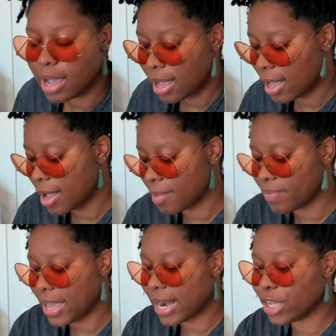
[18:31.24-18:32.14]

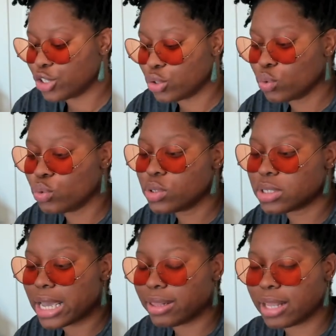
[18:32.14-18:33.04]
and I do
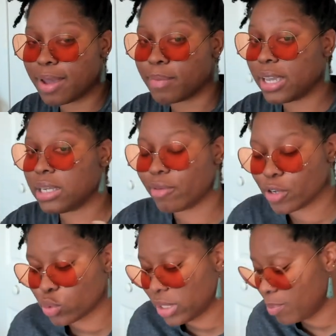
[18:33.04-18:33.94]
send them
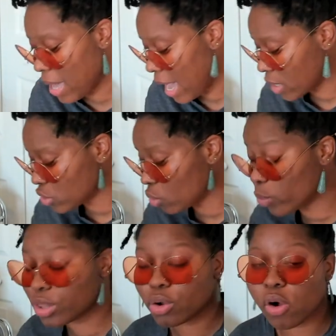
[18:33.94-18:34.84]
individually packed. So
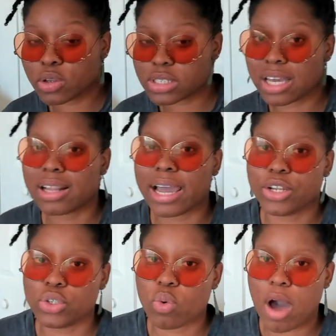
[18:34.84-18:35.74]
with a wholesale,
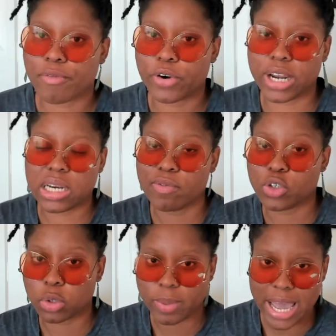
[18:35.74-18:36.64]
I do offer
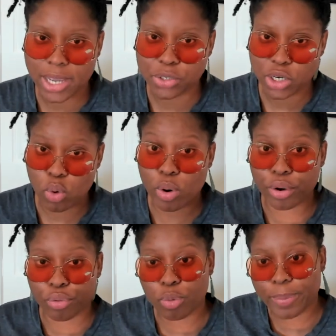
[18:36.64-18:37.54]
individual packaging
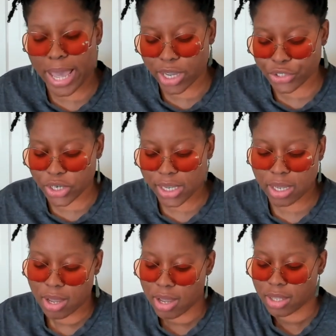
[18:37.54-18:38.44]
or group
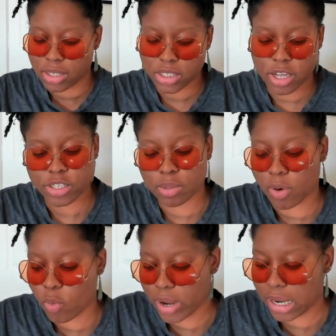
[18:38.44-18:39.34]
packaging. This
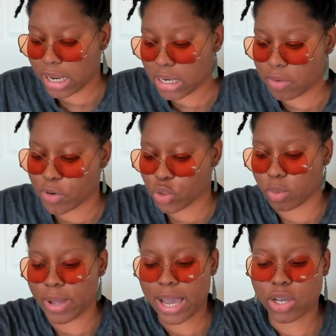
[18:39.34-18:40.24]
customer wanted
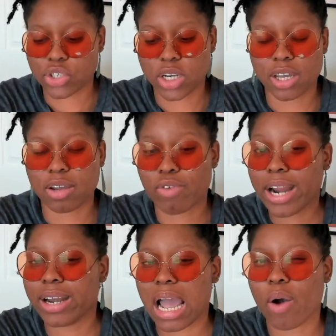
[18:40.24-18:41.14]
individual packaging.
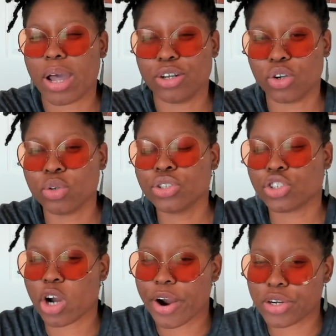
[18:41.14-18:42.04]
Right now, I don't
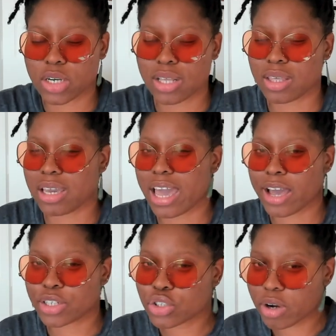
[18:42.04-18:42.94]
charge anything
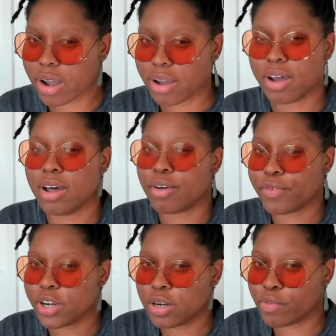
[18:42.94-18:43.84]
extra
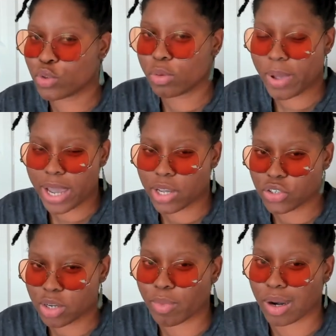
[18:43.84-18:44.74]
for individual
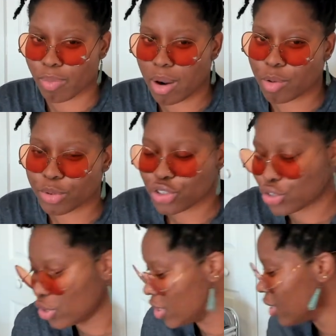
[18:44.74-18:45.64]
packaging, but I probably
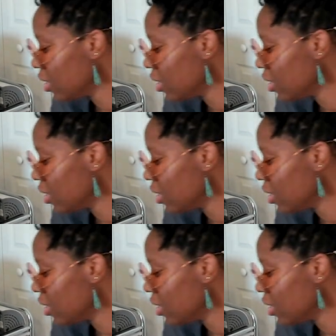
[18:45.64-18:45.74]
should.